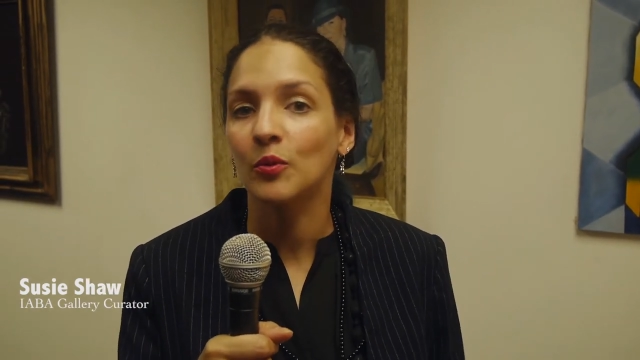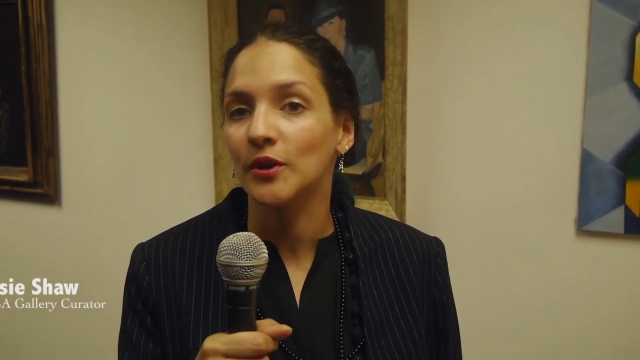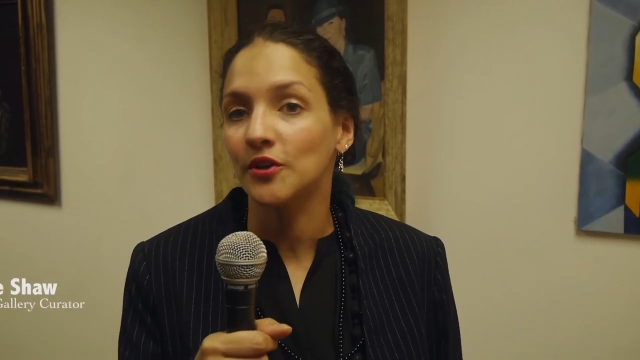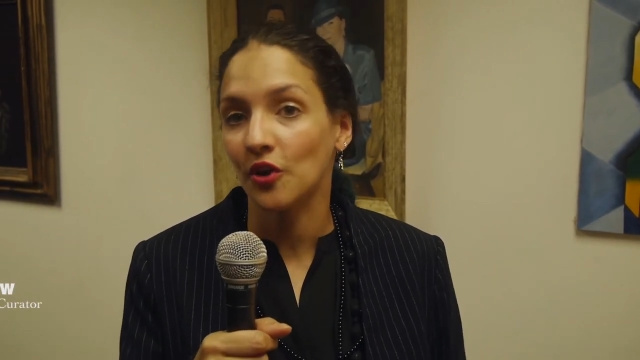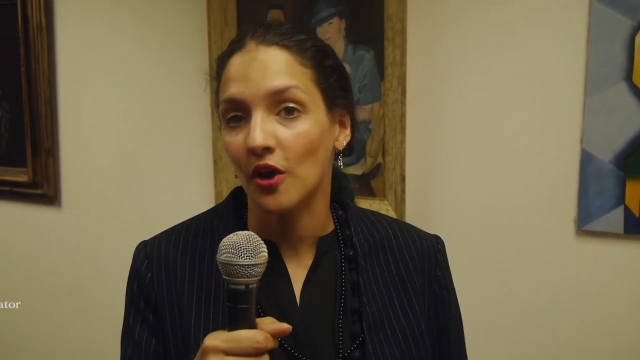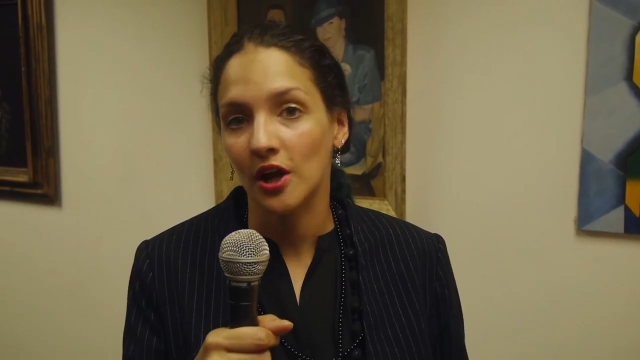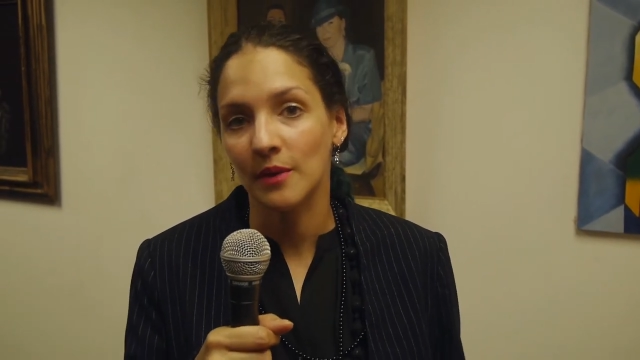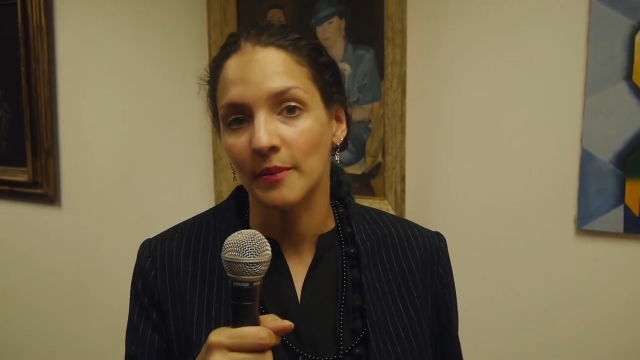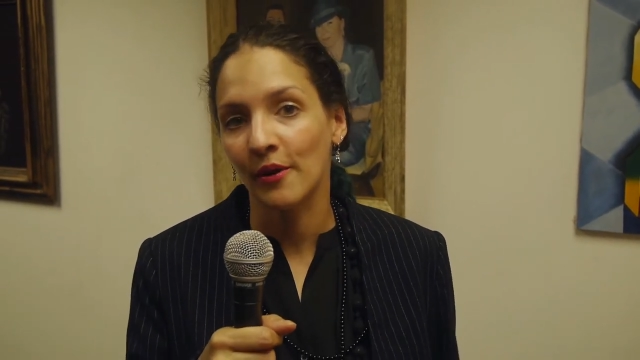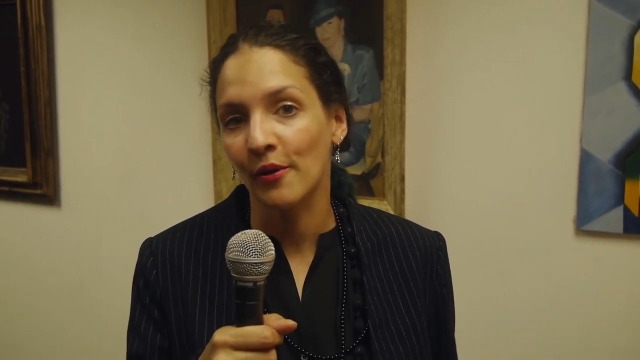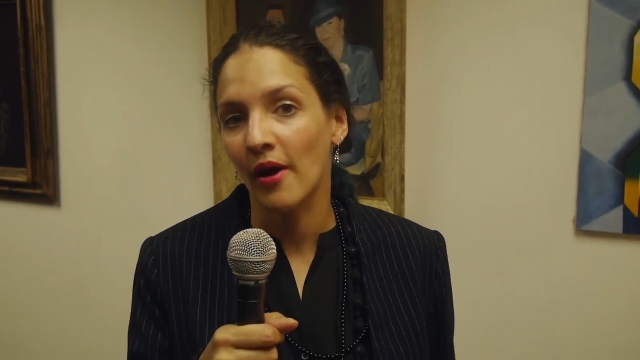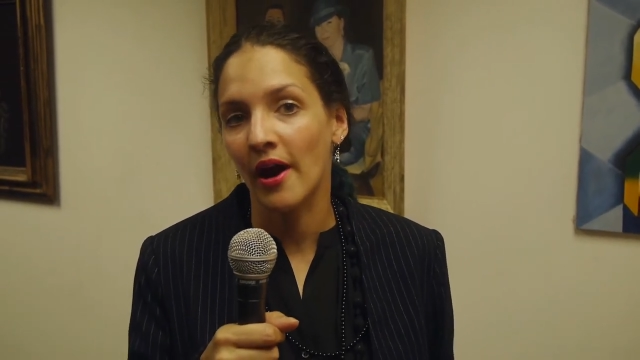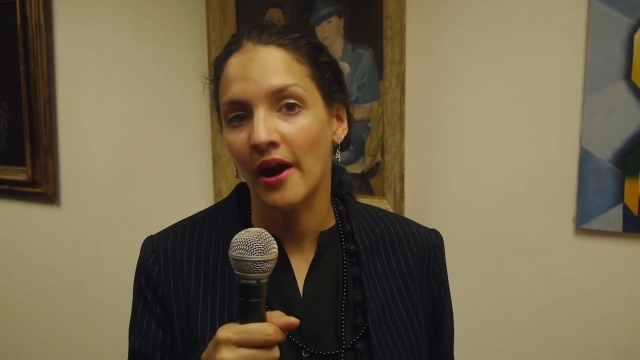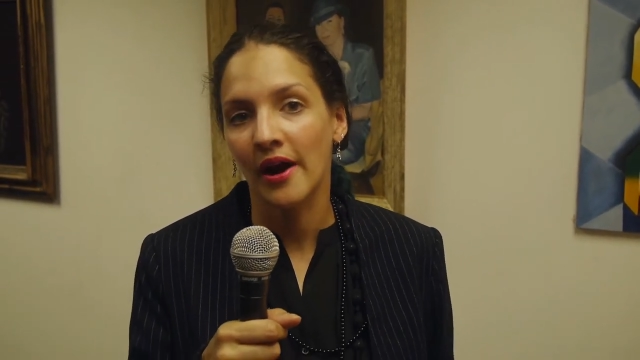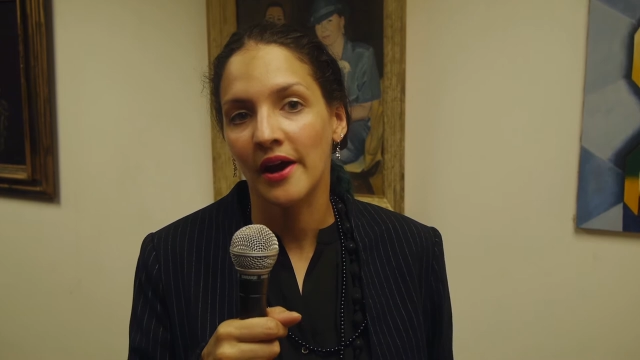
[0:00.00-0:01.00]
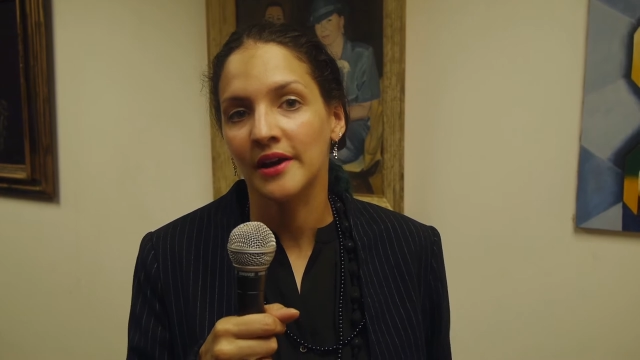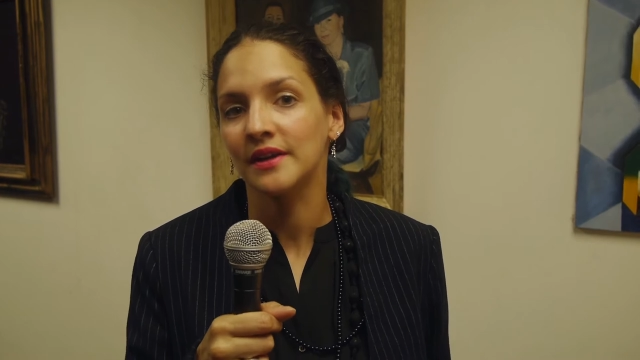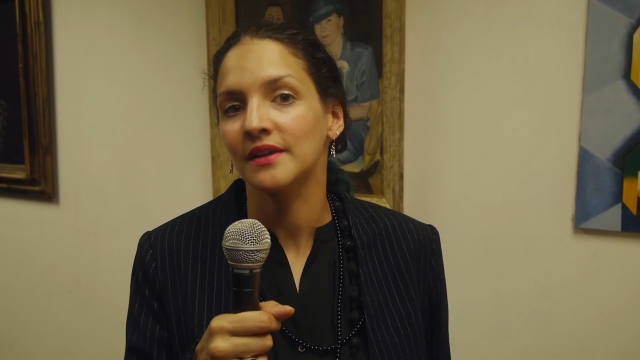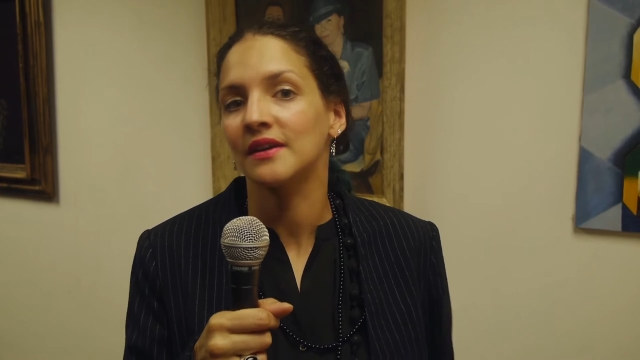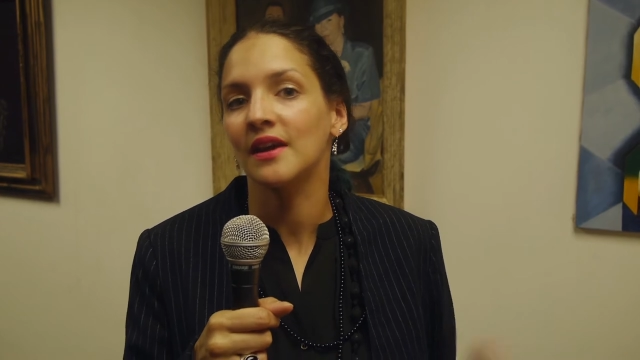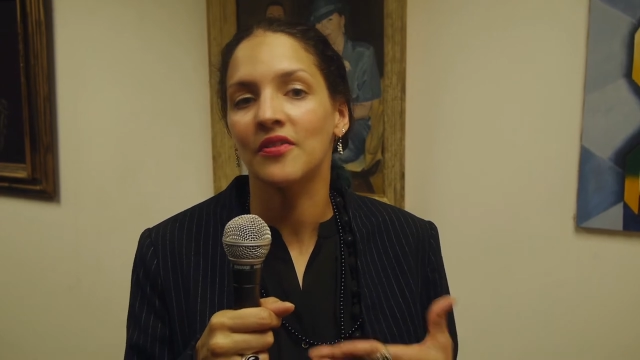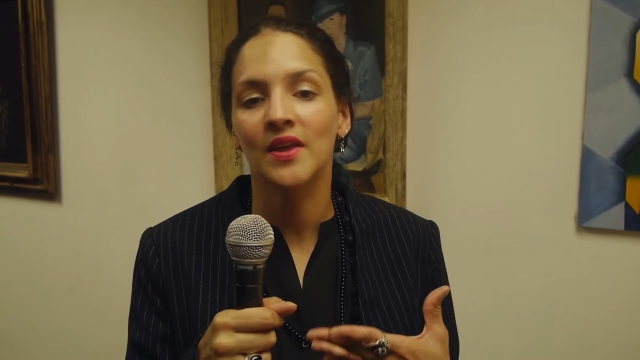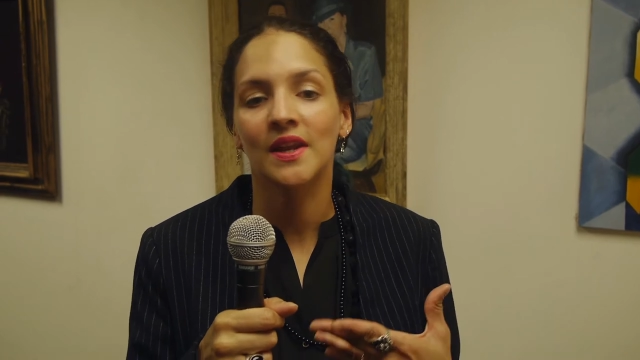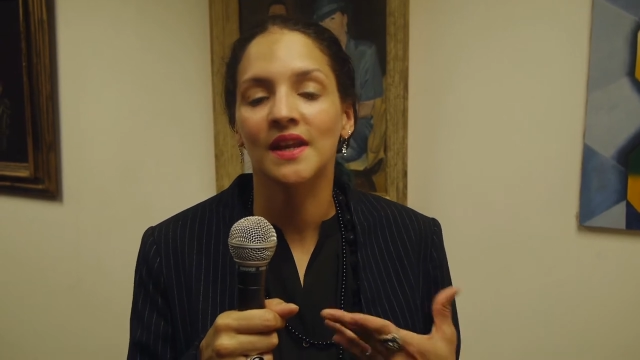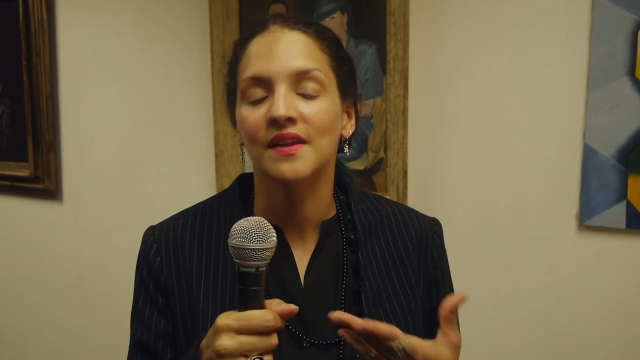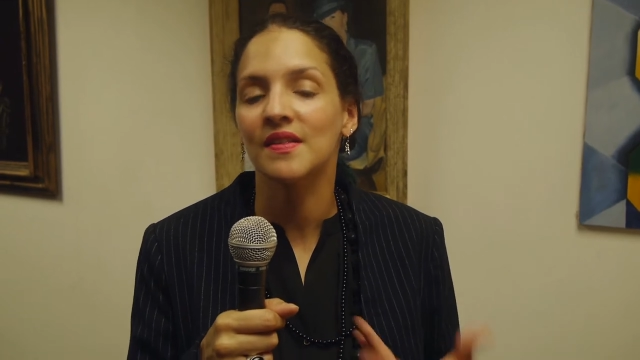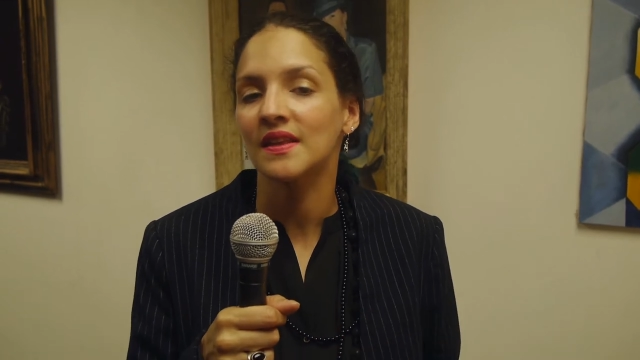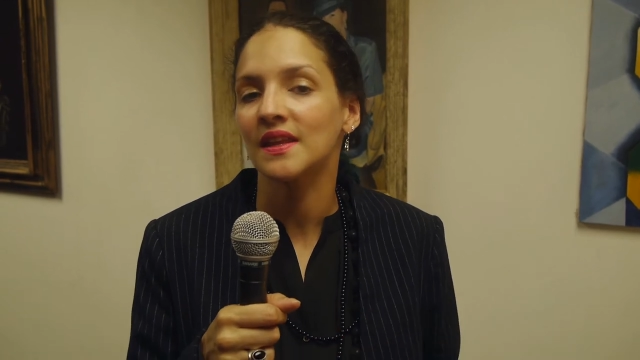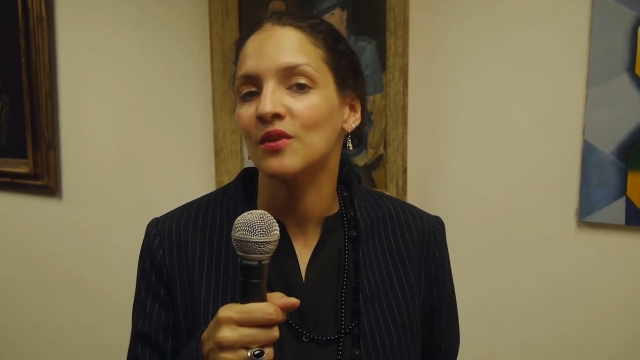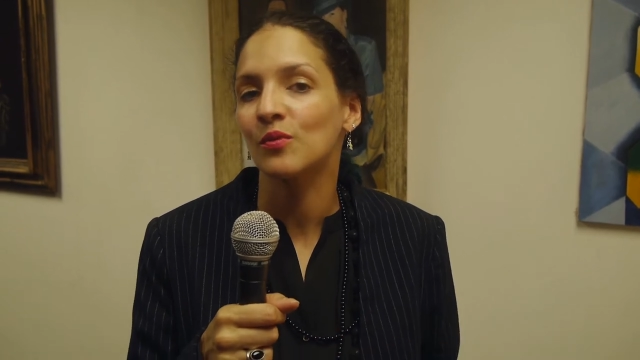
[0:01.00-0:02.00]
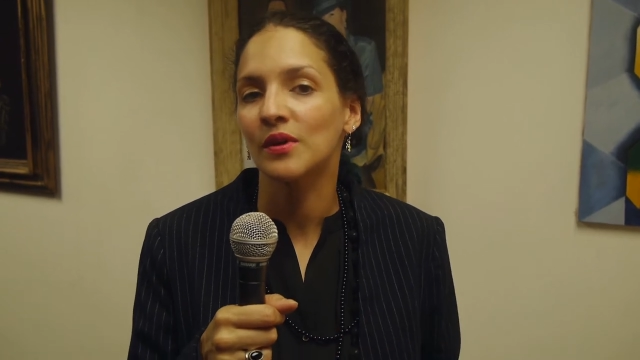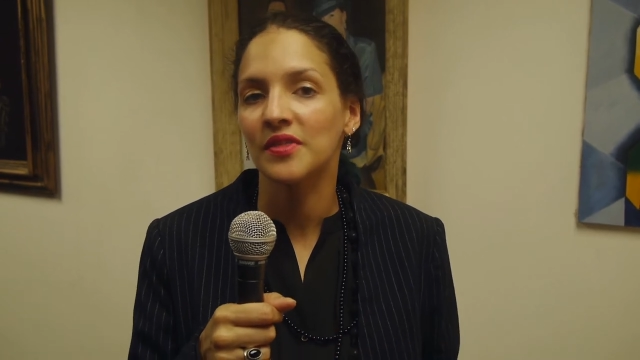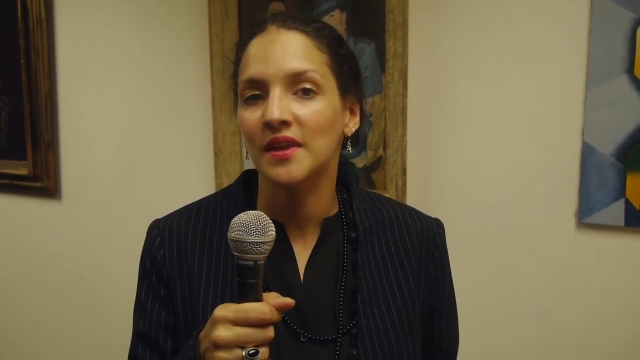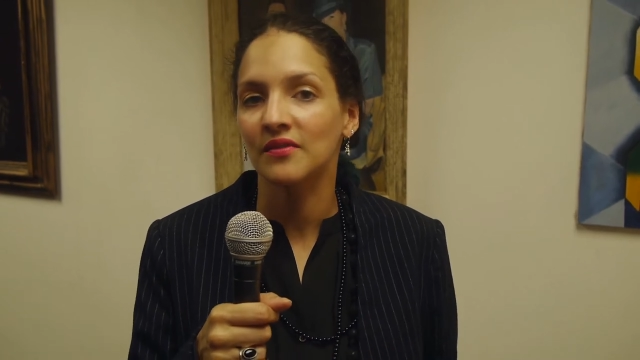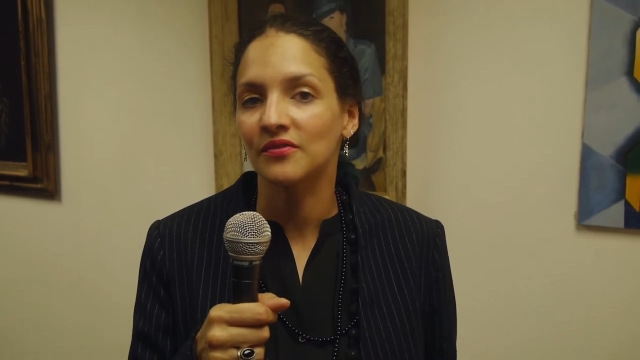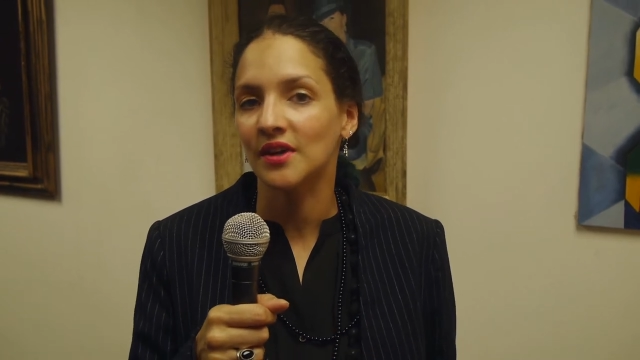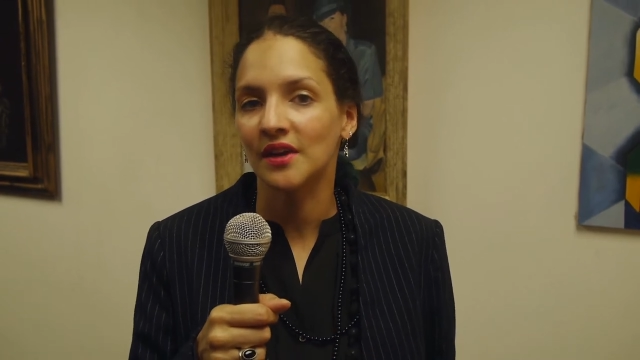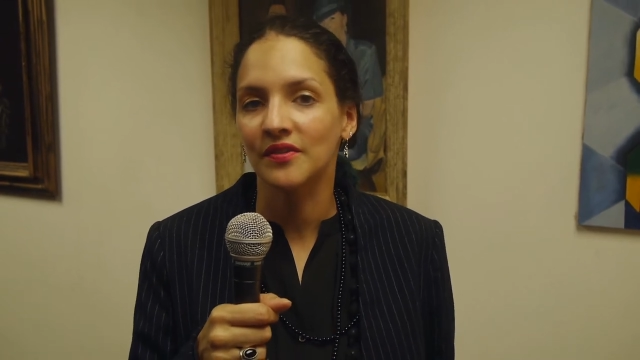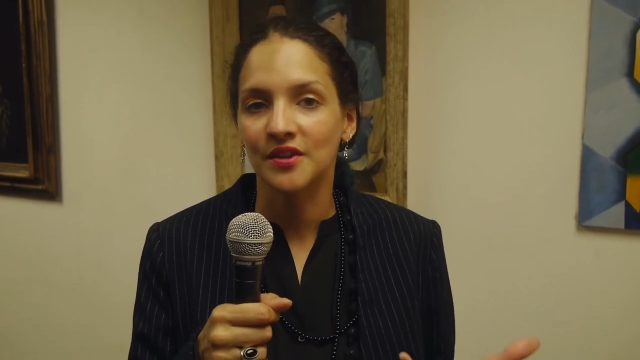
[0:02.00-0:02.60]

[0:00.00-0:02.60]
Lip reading: we talk about art, and then I see what they've done.